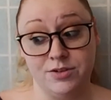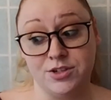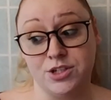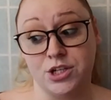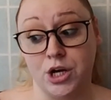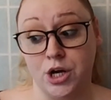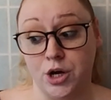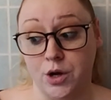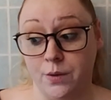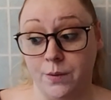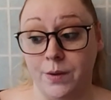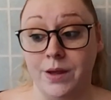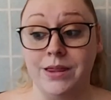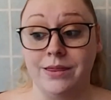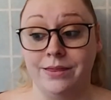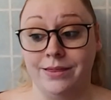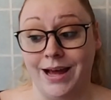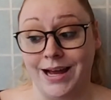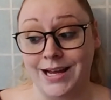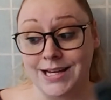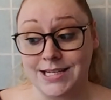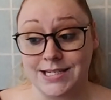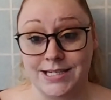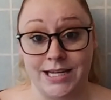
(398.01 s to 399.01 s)
So
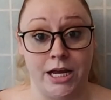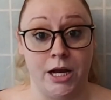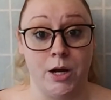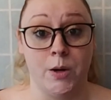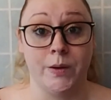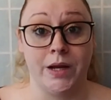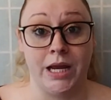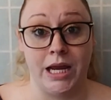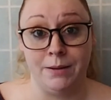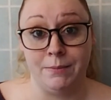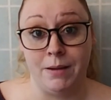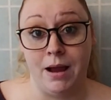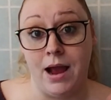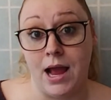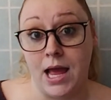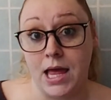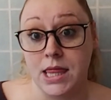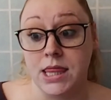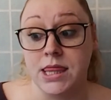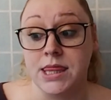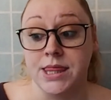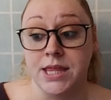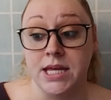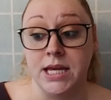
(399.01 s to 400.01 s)
that sale came at
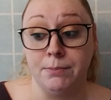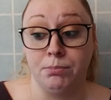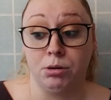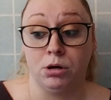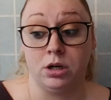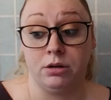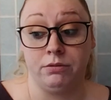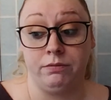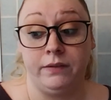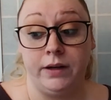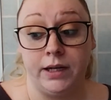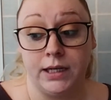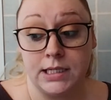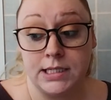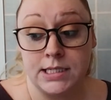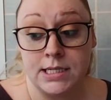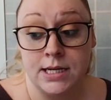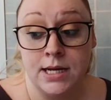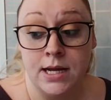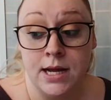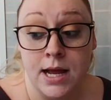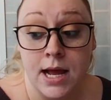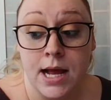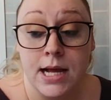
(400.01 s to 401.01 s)
the perfect
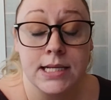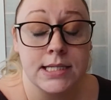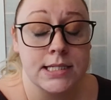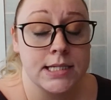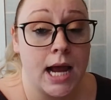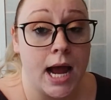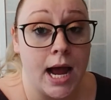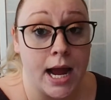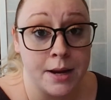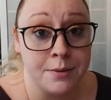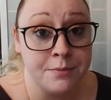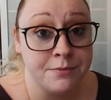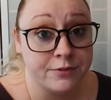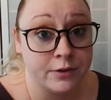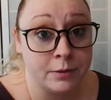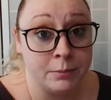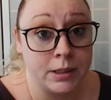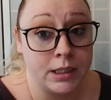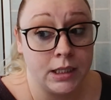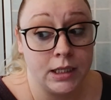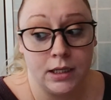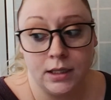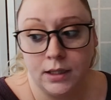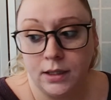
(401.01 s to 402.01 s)
time for
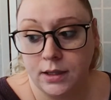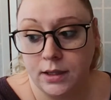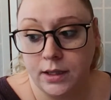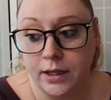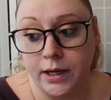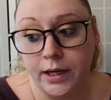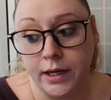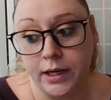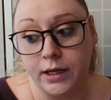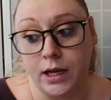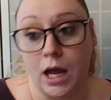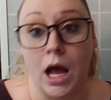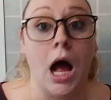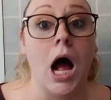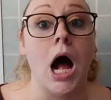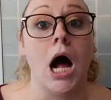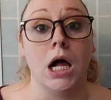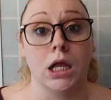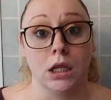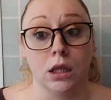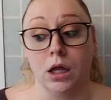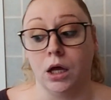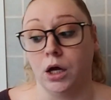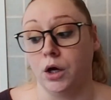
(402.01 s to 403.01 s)
me. Like,
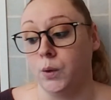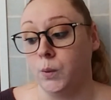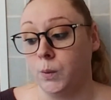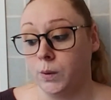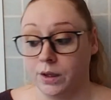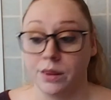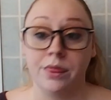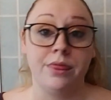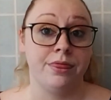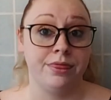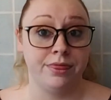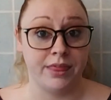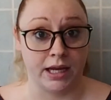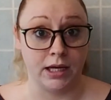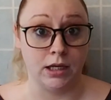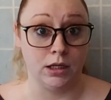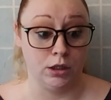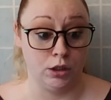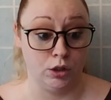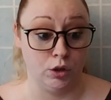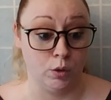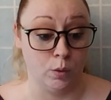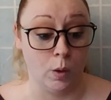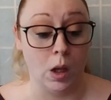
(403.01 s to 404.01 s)
hello.
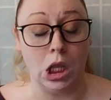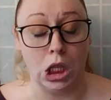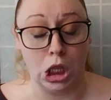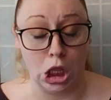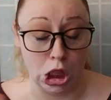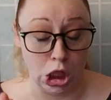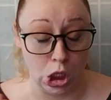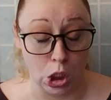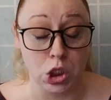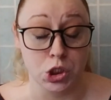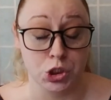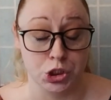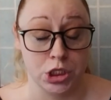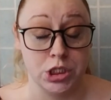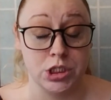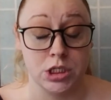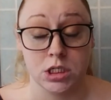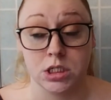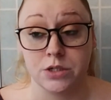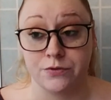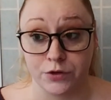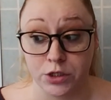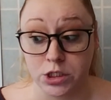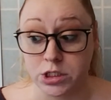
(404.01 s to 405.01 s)
Thank you, Lord
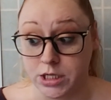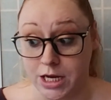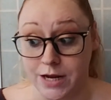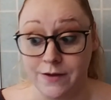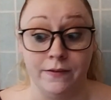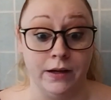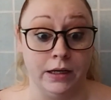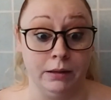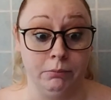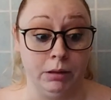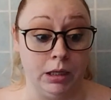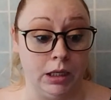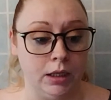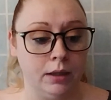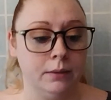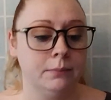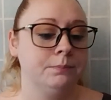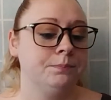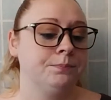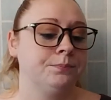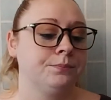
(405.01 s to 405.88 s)
Jesus, for saving me.